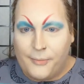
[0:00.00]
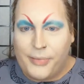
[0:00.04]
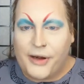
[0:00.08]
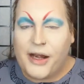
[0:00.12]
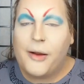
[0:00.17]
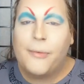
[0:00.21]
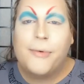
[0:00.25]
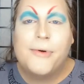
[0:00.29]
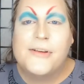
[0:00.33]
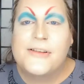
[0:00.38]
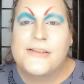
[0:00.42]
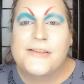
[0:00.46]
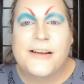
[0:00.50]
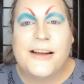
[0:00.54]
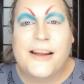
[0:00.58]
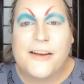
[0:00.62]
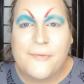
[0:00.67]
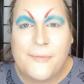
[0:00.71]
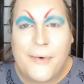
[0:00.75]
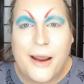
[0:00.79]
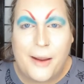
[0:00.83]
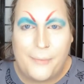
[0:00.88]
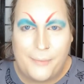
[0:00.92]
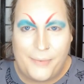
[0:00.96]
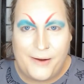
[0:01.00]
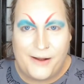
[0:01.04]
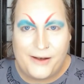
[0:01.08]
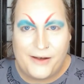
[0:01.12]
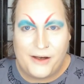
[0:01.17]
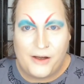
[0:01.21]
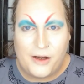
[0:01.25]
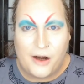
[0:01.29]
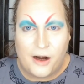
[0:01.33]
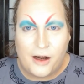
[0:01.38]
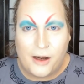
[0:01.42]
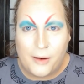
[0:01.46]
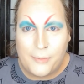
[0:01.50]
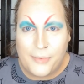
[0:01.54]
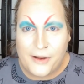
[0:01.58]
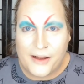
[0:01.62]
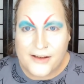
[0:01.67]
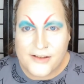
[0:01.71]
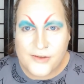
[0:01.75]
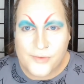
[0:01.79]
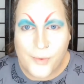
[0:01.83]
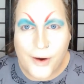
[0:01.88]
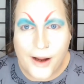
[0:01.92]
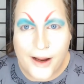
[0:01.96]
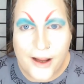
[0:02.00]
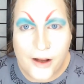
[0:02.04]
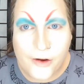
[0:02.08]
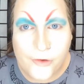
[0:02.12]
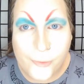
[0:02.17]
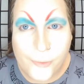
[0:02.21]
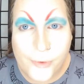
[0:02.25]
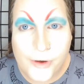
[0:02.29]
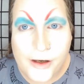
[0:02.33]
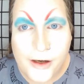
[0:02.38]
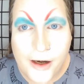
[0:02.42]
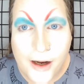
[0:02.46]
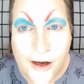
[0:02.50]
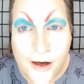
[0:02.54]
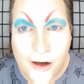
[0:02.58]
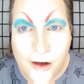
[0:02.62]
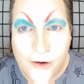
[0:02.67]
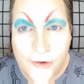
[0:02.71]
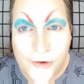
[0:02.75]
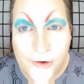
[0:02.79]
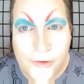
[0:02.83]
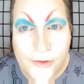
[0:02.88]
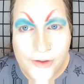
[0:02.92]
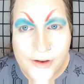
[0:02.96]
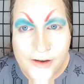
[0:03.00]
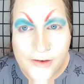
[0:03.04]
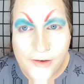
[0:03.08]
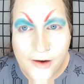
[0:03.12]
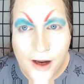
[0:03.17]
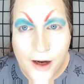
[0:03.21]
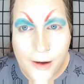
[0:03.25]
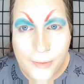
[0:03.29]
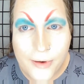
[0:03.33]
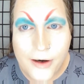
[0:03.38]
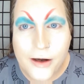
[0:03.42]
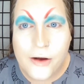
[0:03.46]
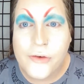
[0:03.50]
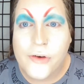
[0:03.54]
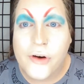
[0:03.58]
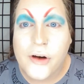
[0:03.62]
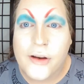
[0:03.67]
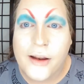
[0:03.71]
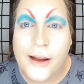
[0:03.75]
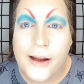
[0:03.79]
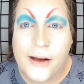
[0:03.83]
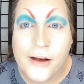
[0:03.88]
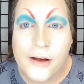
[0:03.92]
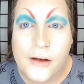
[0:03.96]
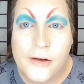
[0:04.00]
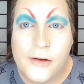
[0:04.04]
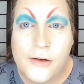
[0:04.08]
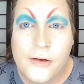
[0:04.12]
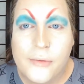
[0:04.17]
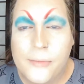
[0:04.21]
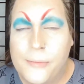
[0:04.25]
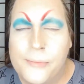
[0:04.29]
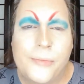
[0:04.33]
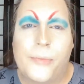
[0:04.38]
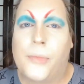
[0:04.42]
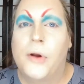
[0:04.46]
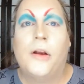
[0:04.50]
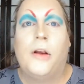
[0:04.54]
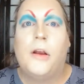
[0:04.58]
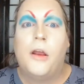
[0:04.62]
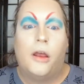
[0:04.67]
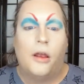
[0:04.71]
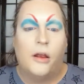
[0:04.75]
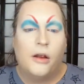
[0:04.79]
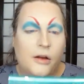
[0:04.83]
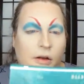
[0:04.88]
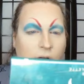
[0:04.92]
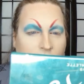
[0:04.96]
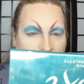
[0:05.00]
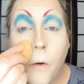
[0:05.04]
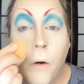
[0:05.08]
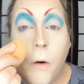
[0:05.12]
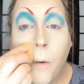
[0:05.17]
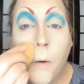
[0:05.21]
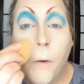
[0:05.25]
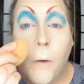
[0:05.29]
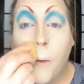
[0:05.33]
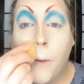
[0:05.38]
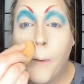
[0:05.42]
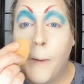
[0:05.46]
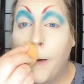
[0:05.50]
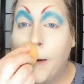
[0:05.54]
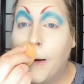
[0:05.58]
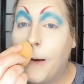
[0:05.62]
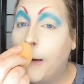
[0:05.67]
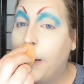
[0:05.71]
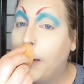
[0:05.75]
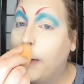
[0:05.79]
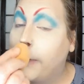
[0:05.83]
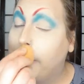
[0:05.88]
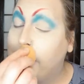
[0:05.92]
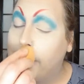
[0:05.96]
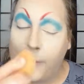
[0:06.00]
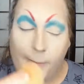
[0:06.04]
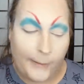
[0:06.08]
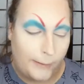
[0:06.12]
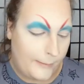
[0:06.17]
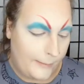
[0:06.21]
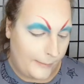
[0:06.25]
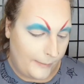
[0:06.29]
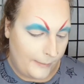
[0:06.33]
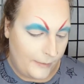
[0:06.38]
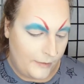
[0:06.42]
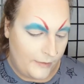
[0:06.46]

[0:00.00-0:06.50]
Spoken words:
but I will still give my opinion on it, because why else wouldn't I? Also, these eyebrows are like, ugh! Shush.